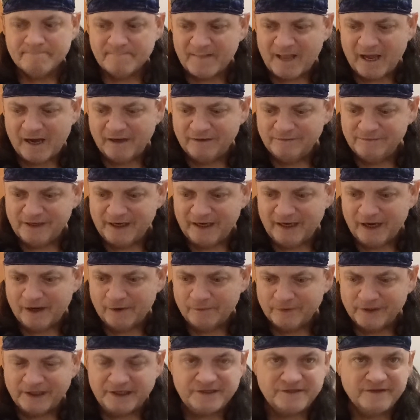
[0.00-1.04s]
a
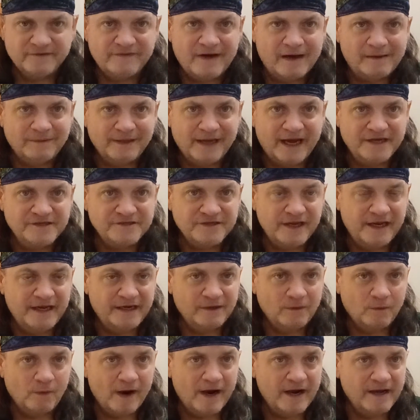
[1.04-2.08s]
release of obligation in the
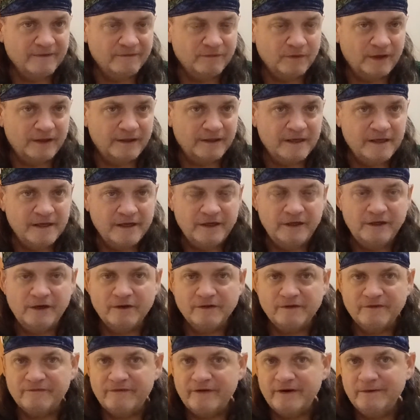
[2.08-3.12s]
way of what
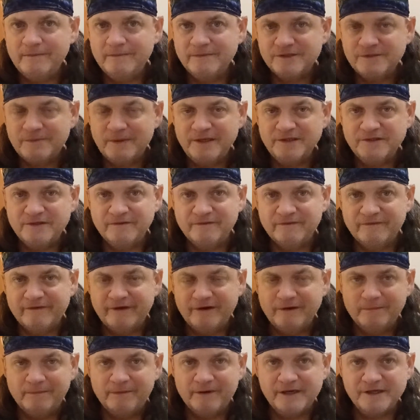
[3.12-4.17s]
the freedom of speech and the
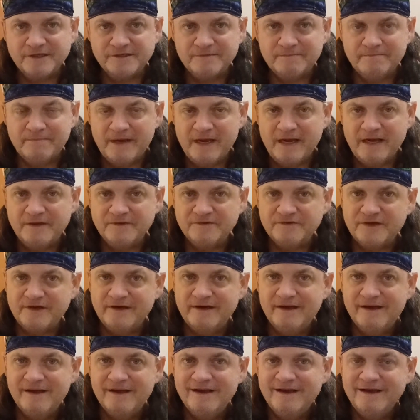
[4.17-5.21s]
freedom of press means. And
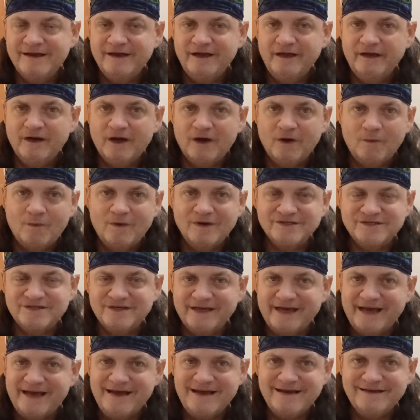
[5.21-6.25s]
once
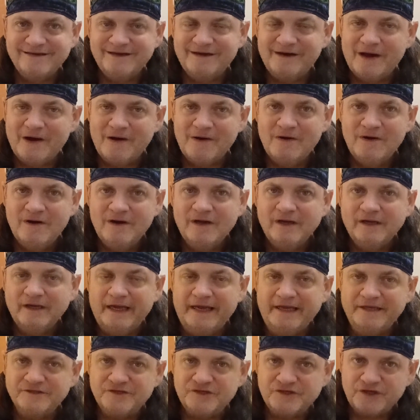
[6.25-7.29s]
again,
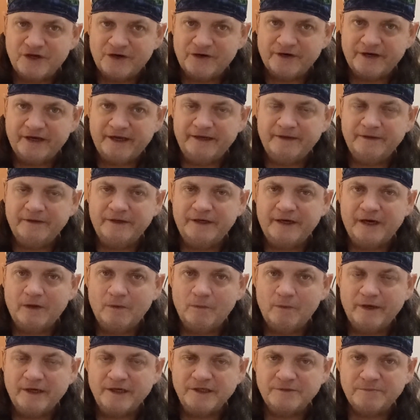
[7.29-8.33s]
in circuit,
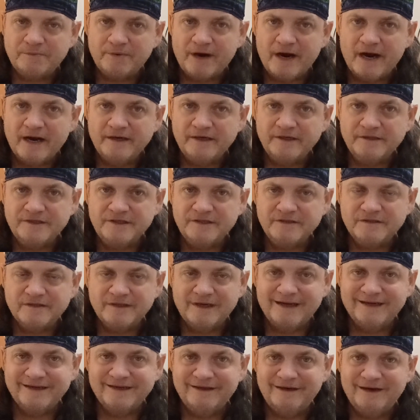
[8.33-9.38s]
when it's practiced, it's
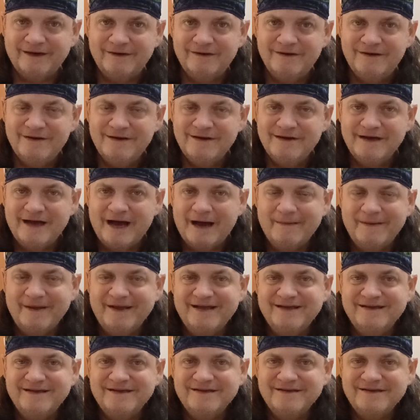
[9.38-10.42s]
like,
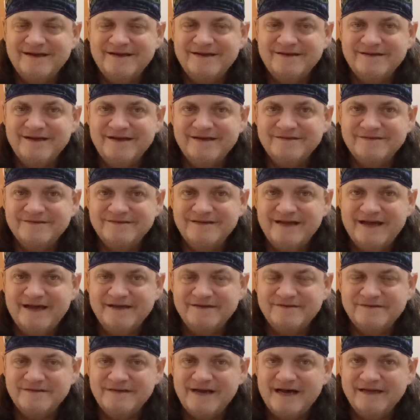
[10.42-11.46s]

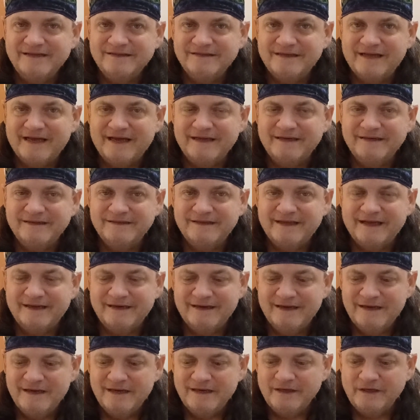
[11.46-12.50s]
it's not that
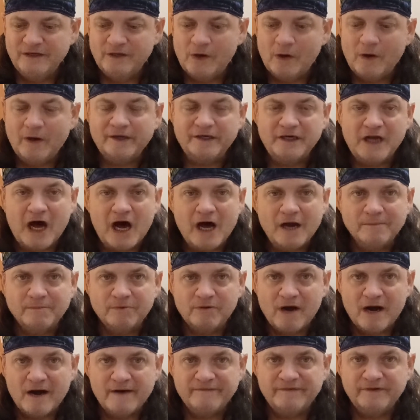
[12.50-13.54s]
a
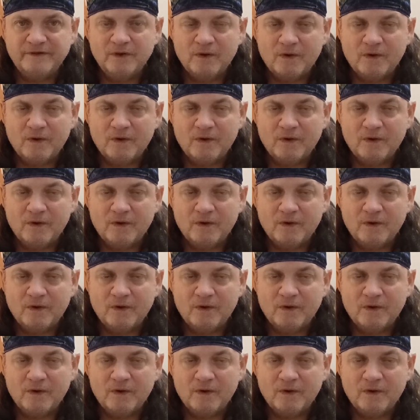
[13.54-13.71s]
non-profit